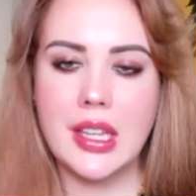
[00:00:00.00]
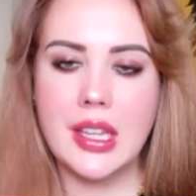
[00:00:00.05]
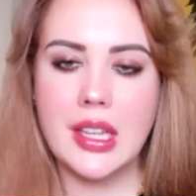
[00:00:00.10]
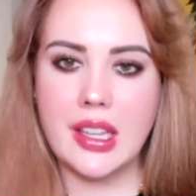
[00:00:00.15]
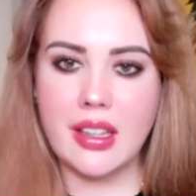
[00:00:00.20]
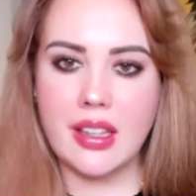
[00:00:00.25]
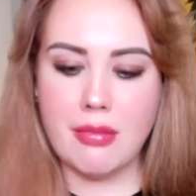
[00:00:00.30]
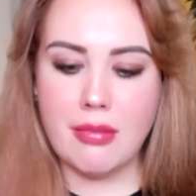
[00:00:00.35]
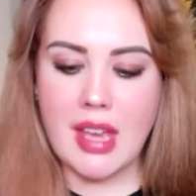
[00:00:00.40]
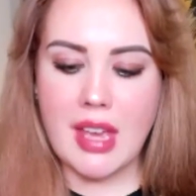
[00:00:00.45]

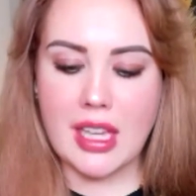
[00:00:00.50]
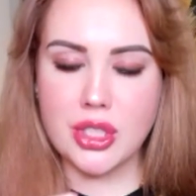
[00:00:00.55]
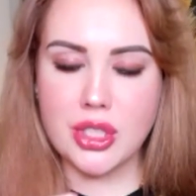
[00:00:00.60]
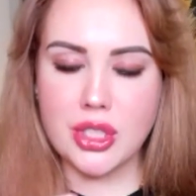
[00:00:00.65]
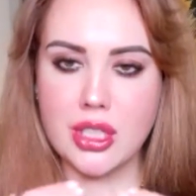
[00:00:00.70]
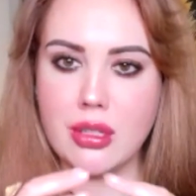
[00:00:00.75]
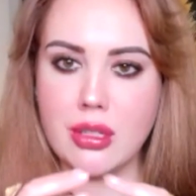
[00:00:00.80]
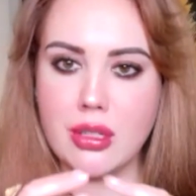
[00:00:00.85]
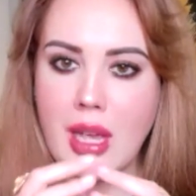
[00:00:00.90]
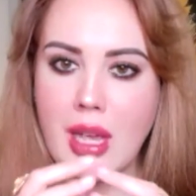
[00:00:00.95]

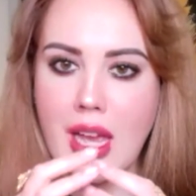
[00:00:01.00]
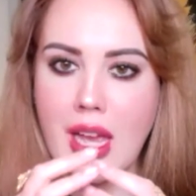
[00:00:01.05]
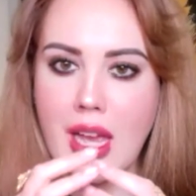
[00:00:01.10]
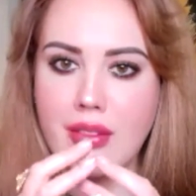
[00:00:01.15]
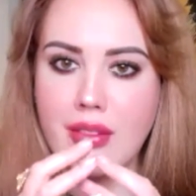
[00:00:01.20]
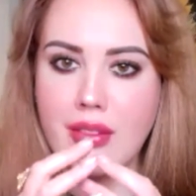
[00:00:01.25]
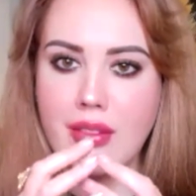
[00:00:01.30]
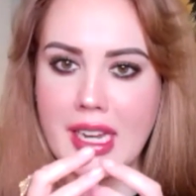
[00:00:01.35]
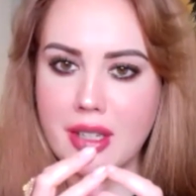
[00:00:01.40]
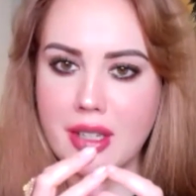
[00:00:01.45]
Imagine you have
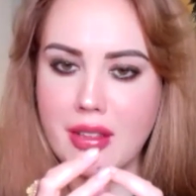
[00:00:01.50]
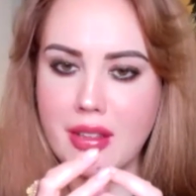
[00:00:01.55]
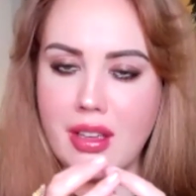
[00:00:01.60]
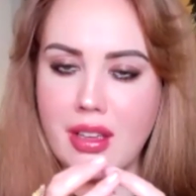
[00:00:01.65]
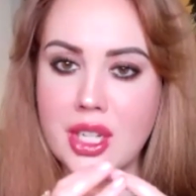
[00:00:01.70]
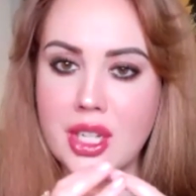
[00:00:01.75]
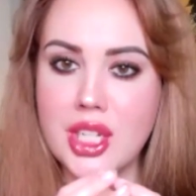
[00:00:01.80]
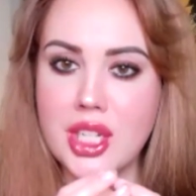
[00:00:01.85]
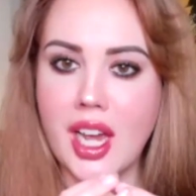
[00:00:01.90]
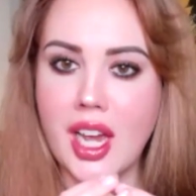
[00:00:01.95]
like
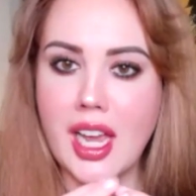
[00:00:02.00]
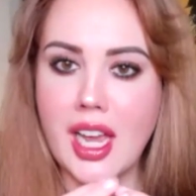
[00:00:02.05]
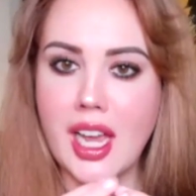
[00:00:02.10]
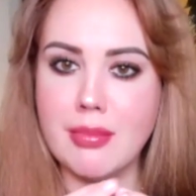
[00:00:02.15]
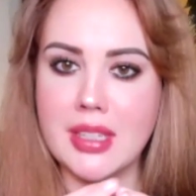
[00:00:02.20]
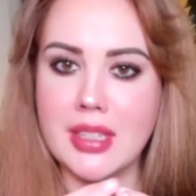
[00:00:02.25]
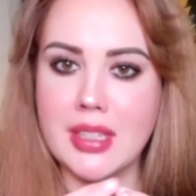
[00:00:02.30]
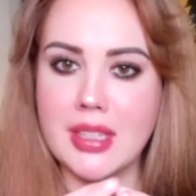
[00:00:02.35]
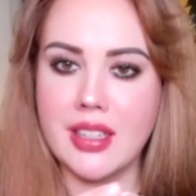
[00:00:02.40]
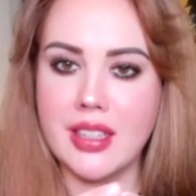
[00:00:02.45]
a
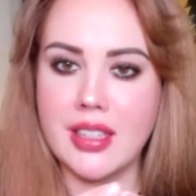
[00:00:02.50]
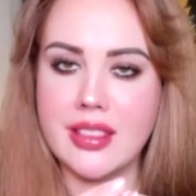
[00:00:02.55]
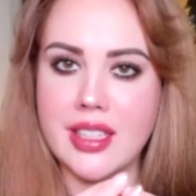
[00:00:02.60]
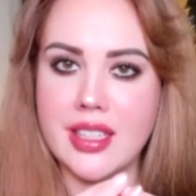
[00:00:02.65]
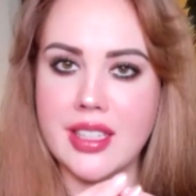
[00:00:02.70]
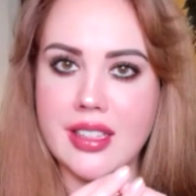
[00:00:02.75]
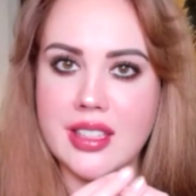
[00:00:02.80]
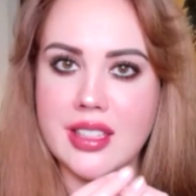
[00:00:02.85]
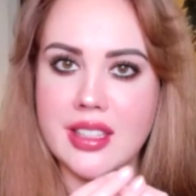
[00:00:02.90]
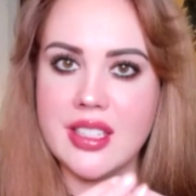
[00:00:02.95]
diamond, and
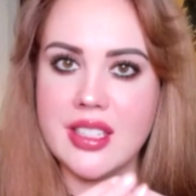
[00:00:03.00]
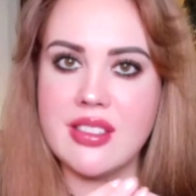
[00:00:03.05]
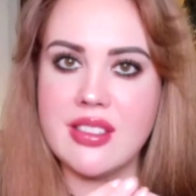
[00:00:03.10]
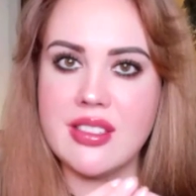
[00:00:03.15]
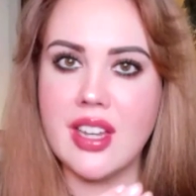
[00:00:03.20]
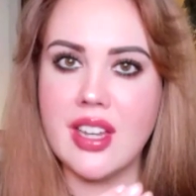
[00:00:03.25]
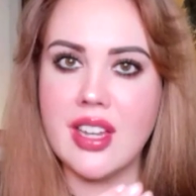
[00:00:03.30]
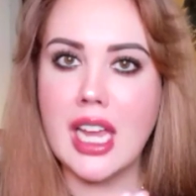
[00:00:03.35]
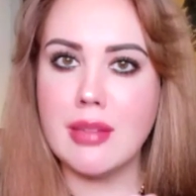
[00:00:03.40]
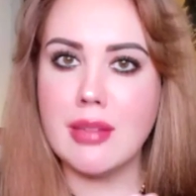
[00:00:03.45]
that this
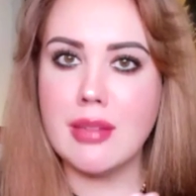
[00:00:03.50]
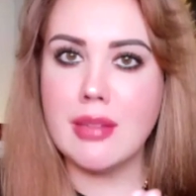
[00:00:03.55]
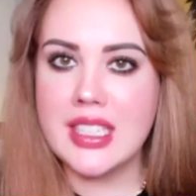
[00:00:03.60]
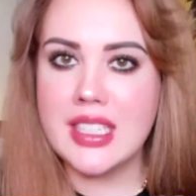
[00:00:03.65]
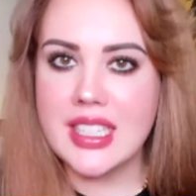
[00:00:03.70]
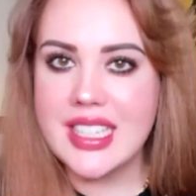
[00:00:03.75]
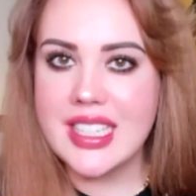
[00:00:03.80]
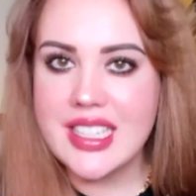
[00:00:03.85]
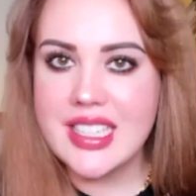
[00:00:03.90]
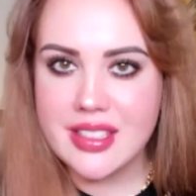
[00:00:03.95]
diamond
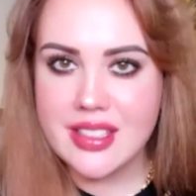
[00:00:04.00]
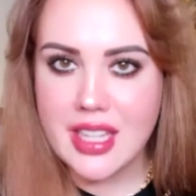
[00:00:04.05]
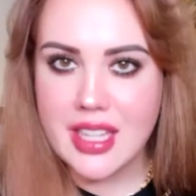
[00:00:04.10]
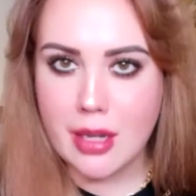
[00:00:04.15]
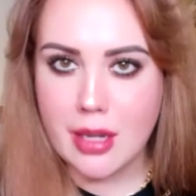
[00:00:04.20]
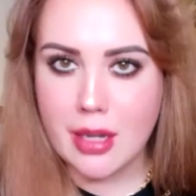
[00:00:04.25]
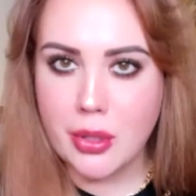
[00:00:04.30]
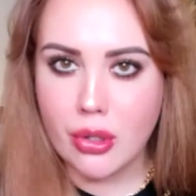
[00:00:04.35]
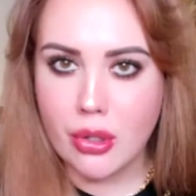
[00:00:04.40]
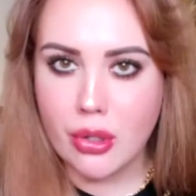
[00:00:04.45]
is that
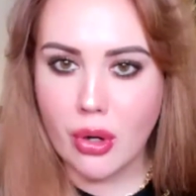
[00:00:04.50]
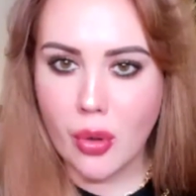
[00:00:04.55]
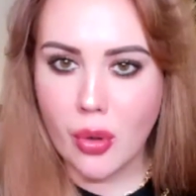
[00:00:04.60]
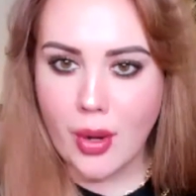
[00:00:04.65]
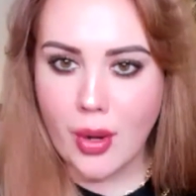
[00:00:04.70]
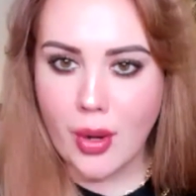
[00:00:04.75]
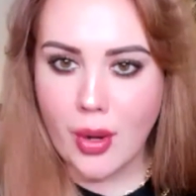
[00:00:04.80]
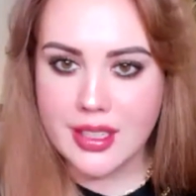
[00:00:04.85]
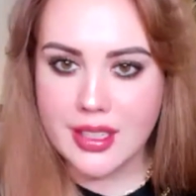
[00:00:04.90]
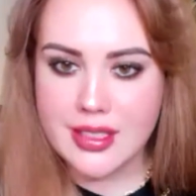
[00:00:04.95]
pure
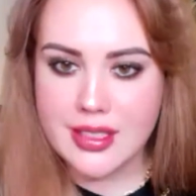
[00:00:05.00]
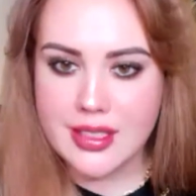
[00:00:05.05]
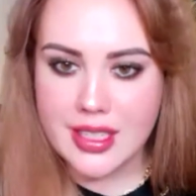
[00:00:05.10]
awareness.